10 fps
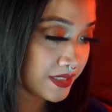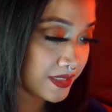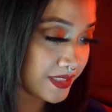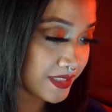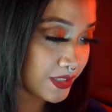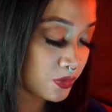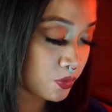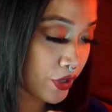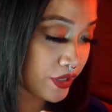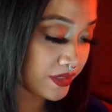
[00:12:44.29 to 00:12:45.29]
This is
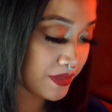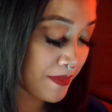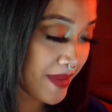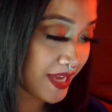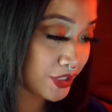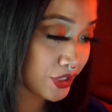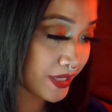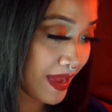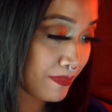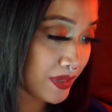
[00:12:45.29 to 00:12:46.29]
where the magic
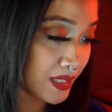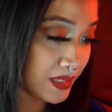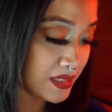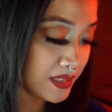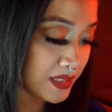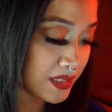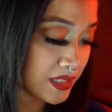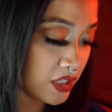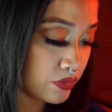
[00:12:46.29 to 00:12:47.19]
happens.